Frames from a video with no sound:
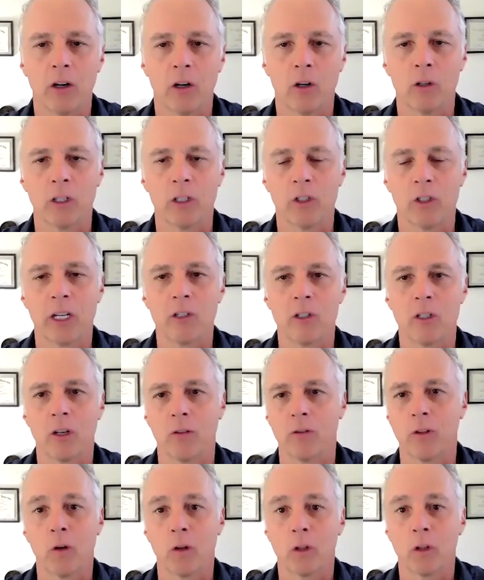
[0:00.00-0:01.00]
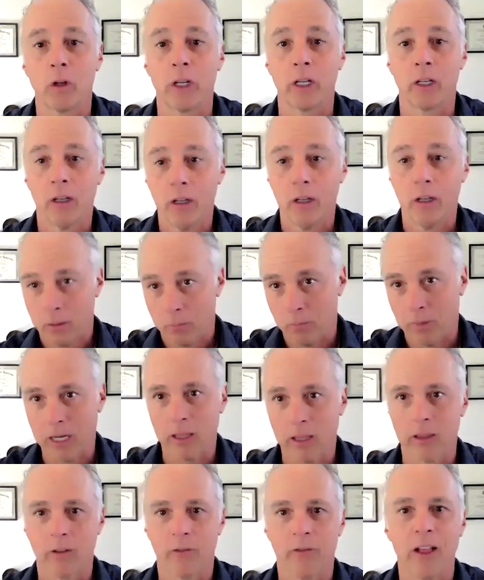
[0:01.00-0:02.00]
early stage deal flow, including
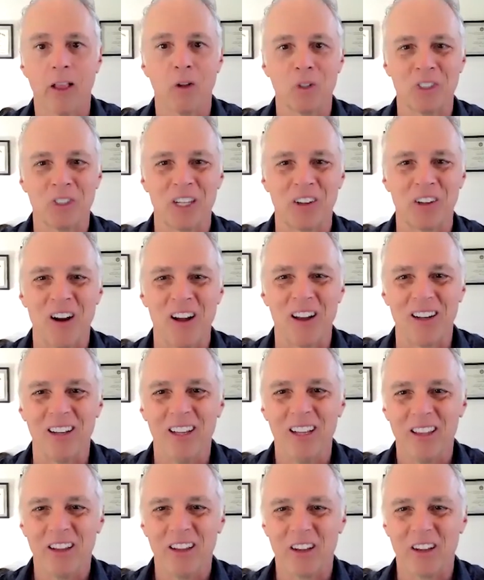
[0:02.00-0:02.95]
many of the fellows that are on